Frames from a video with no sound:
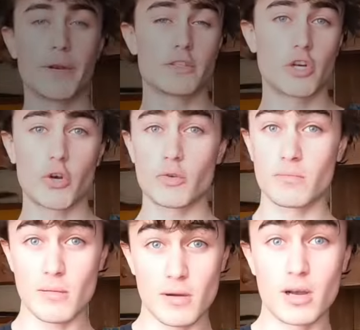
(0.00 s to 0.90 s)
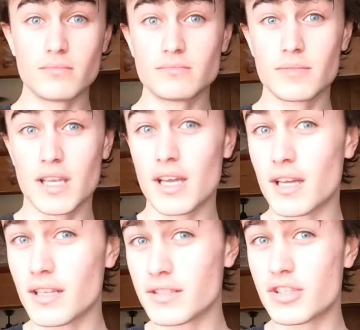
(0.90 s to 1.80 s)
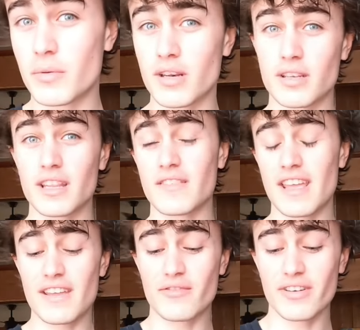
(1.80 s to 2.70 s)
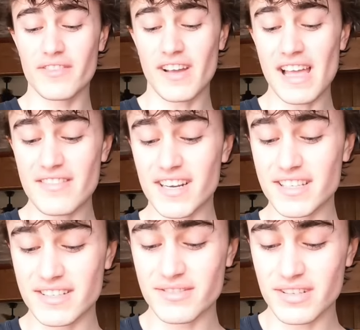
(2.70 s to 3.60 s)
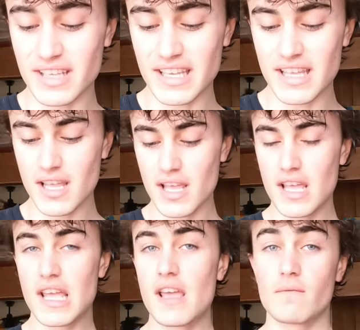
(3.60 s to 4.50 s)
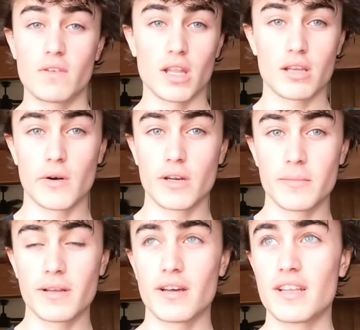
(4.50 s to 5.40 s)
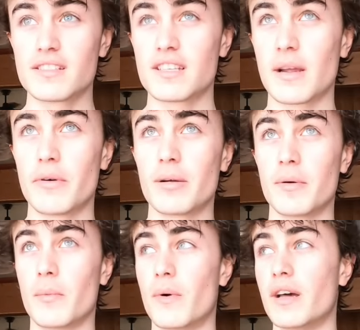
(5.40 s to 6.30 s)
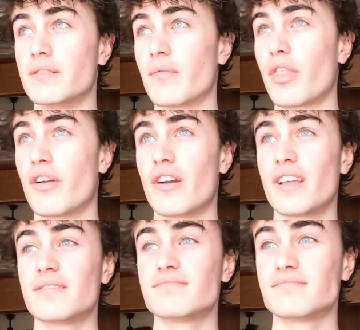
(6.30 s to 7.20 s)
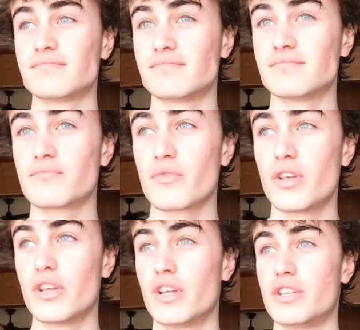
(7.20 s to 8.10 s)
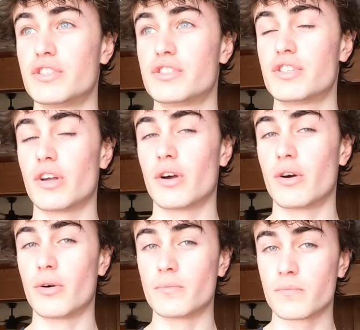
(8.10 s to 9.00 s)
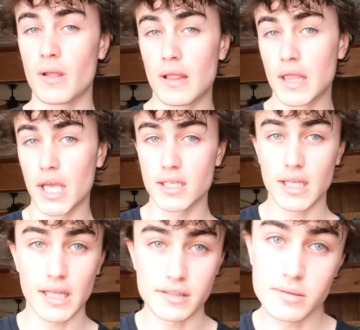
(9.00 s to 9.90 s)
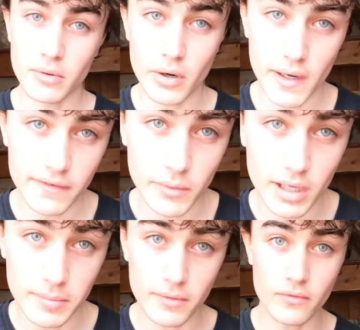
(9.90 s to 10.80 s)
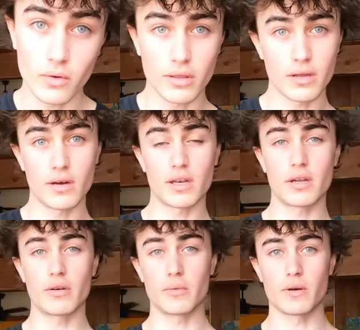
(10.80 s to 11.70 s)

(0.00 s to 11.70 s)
going to church with my mom because she wanted to leave at 8.45 and I didn't really feel like going to be honest. And I woke up at 1.30. So, late days. Tomorrow I have to wake up at 4.30 to go to